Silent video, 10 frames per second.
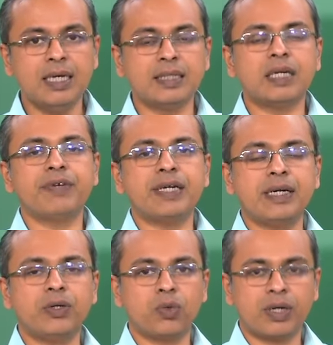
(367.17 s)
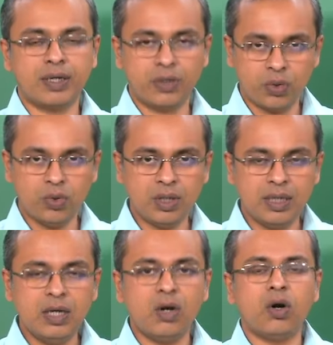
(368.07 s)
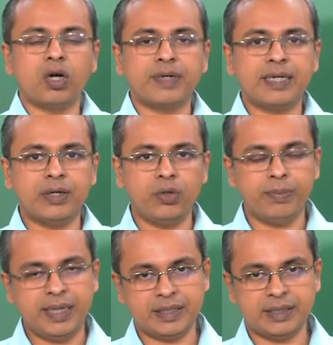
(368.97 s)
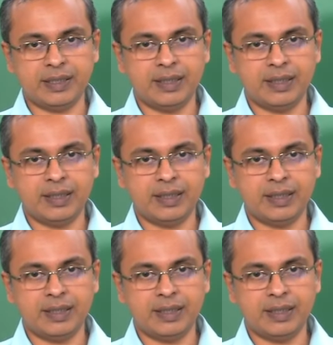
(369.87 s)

that we tend to control or we tend to measure,